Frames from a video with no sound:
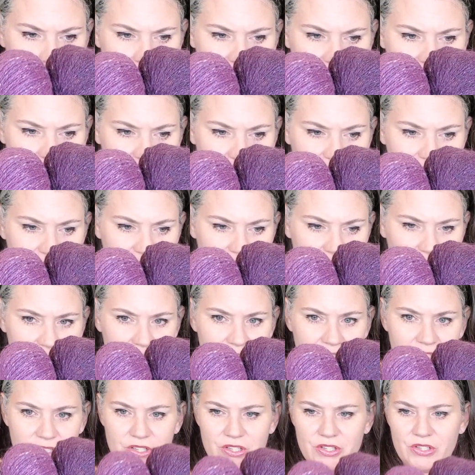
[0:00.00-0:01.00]
berry
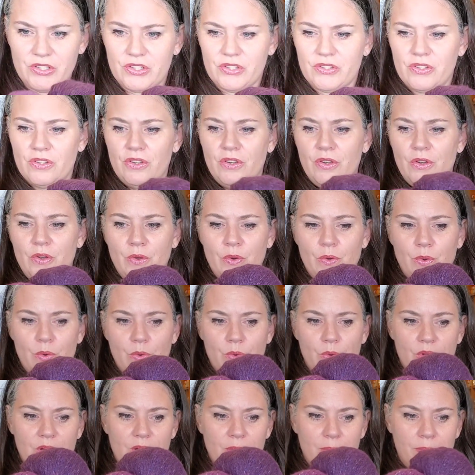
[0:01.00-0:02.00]
colors
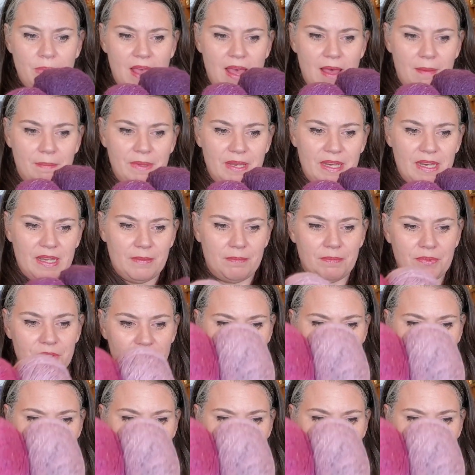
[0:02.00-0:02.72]
or pop it up